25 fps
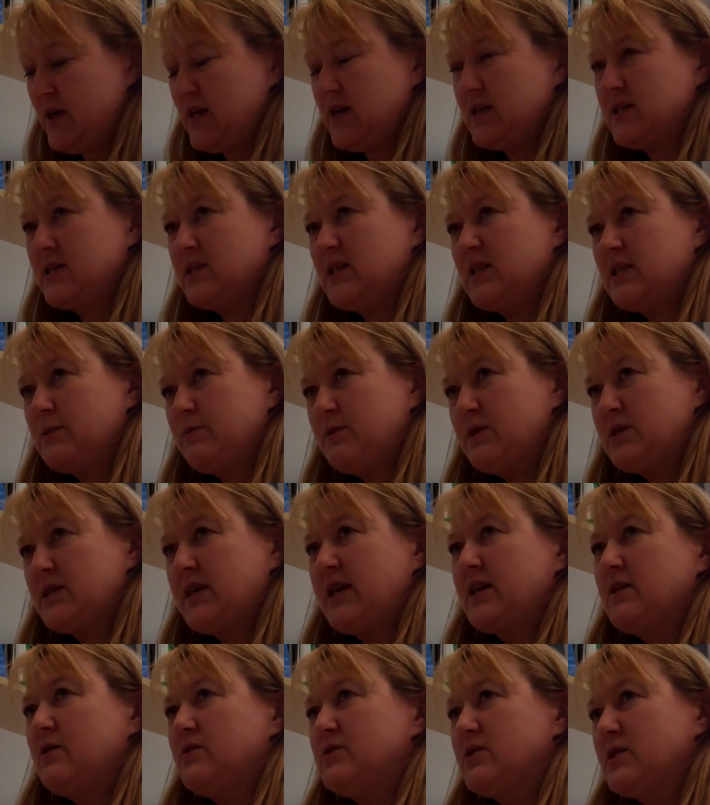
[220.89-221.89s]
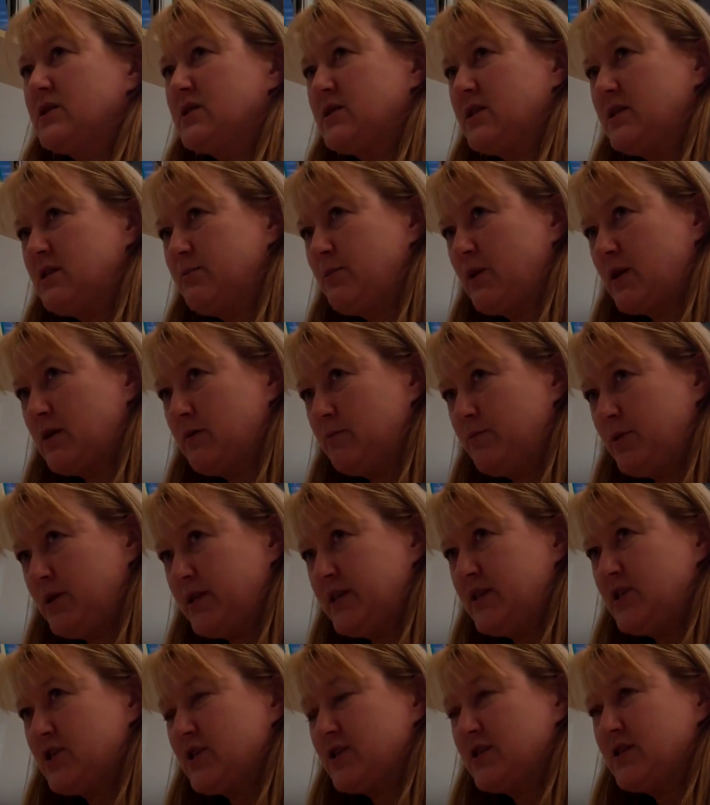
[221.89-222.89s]
assessment downloads, assessment
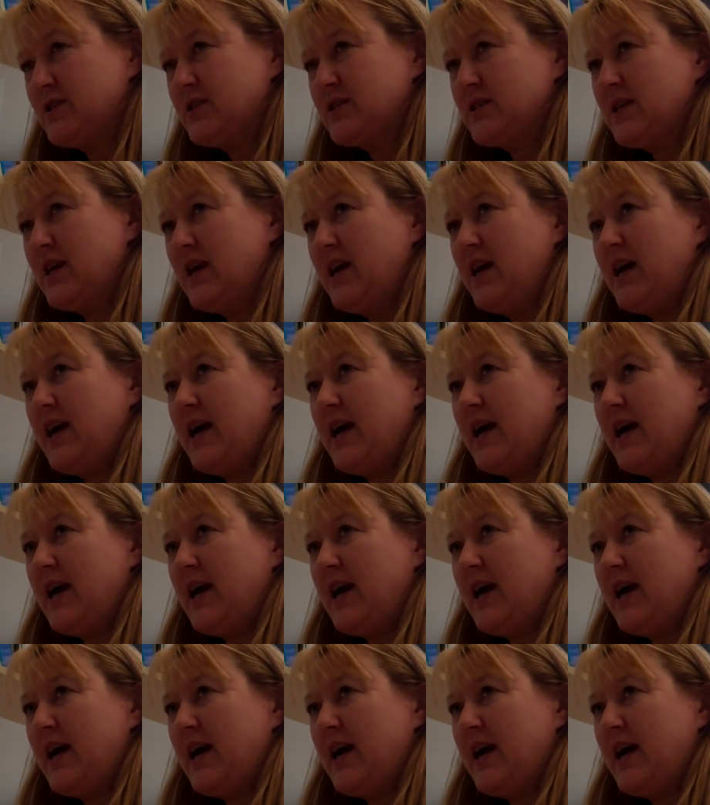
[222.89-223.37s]
completions,